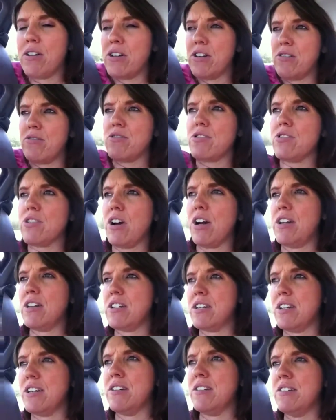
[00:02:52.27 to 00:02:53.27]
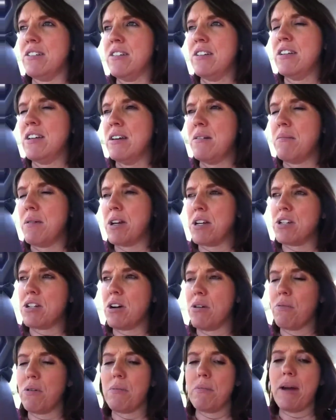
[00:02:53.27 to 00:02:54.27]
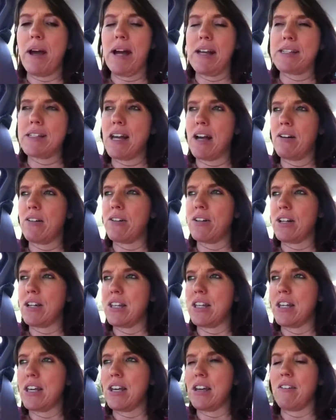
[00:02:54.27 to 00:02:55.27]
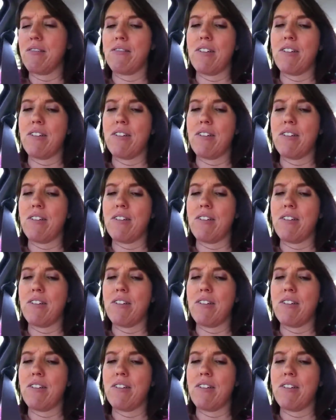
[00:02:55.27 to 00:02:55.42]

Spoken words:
and just trying to make sure I wouldn't pass out or anything.